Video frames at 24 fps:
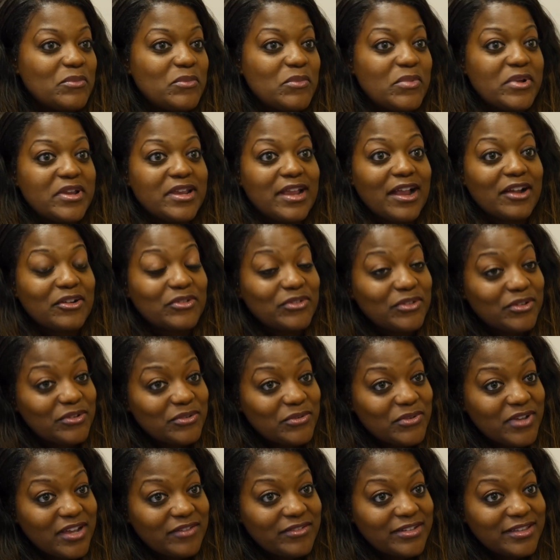We actually
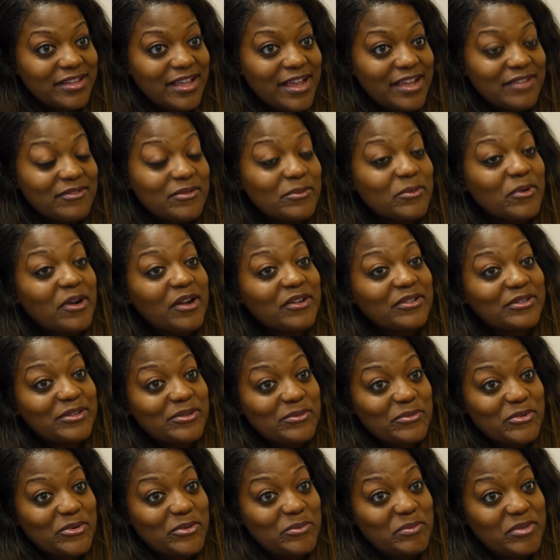do have a life, and we're actually
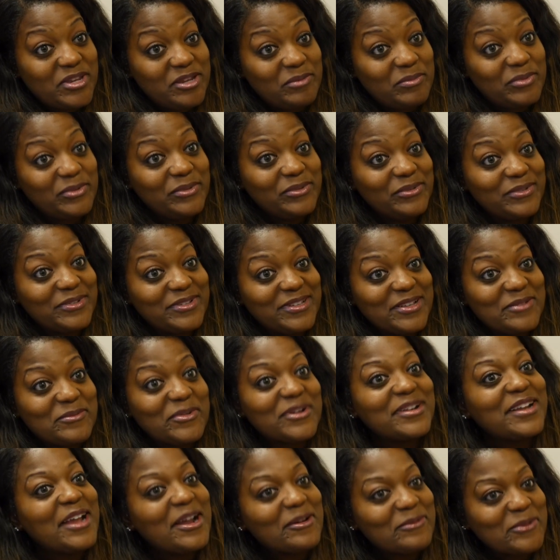real people, and we're
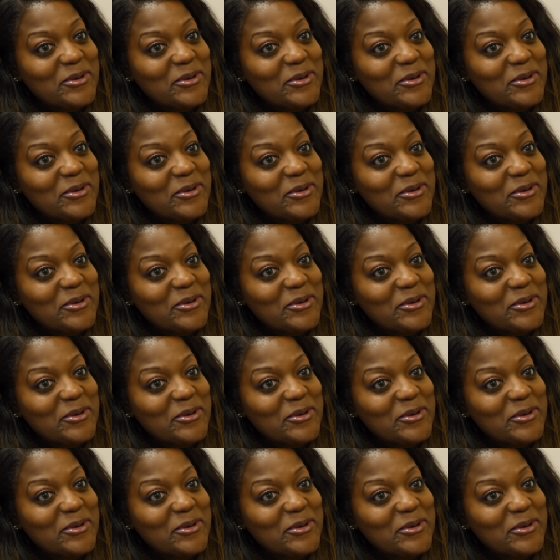not